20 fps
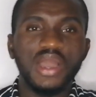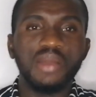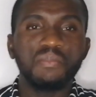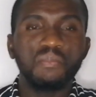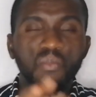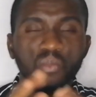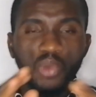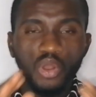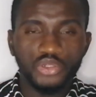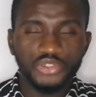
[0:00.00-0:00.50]

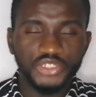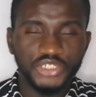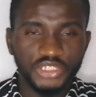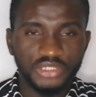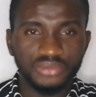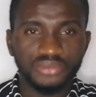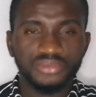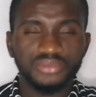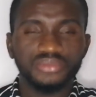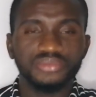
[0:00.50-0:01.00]

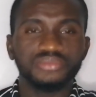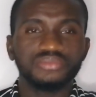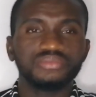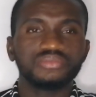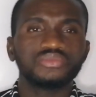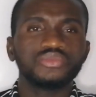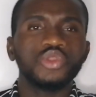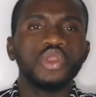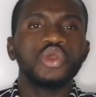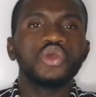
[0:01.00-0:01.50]
mulching.
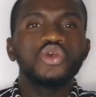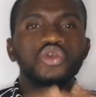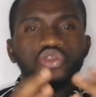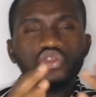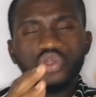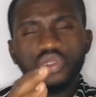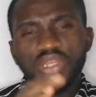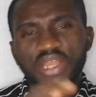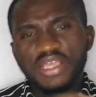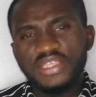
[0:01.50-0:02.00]

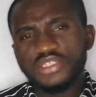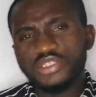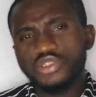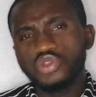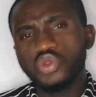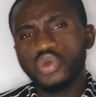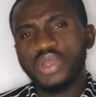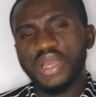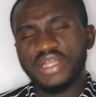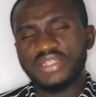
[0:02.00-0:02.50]
So let's
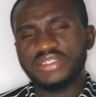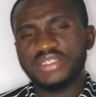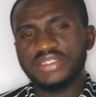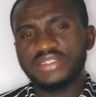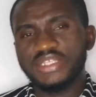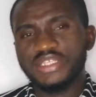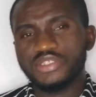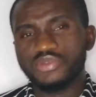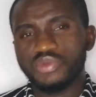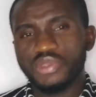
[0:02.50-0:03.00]
look at it
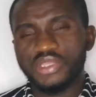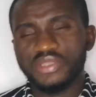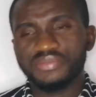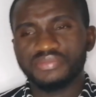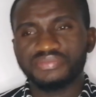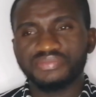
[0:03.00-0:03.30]
this way.